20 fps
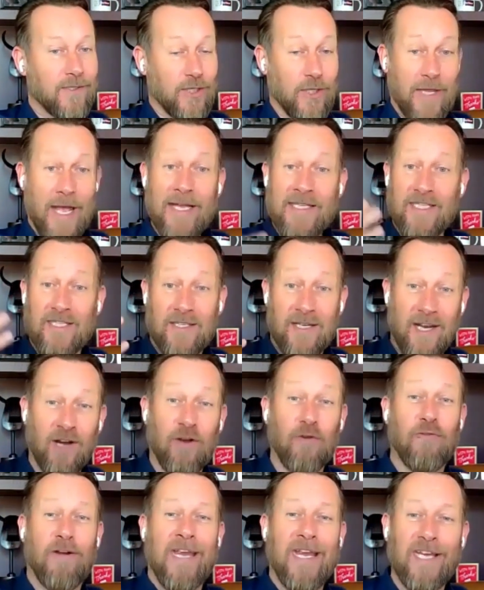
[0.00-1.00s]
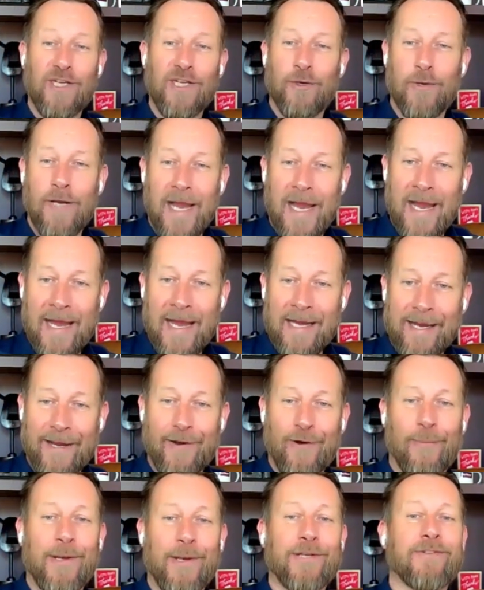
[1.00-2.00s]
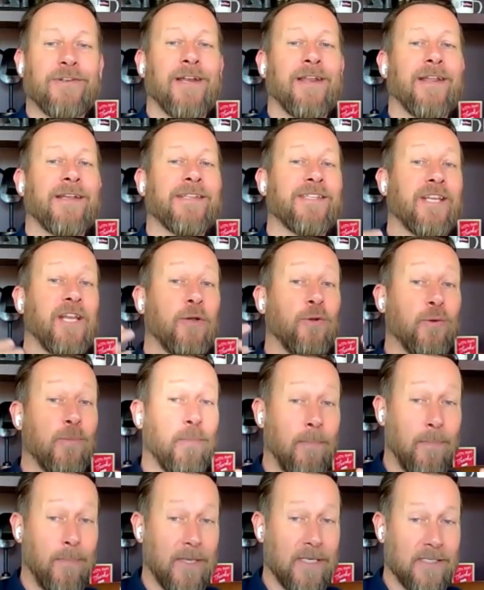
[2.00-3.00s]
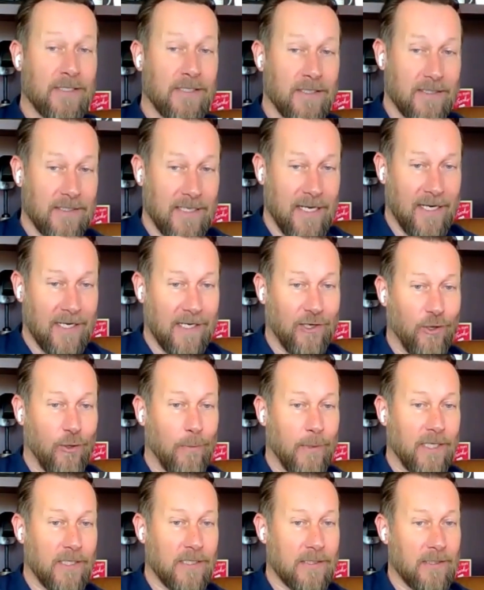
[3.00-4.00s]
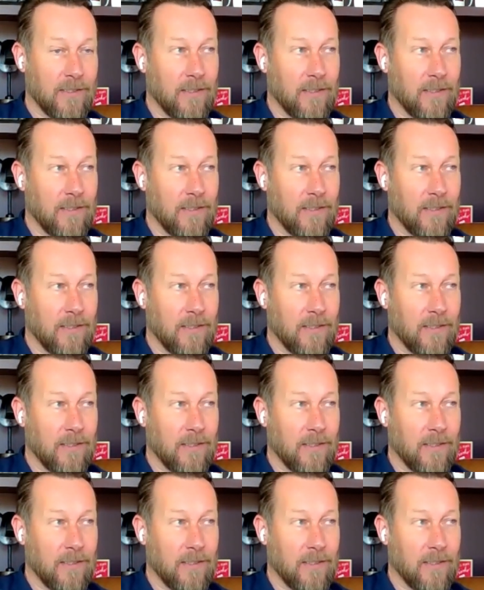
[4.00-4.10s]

So that's great unit economics, right? That's good business economics.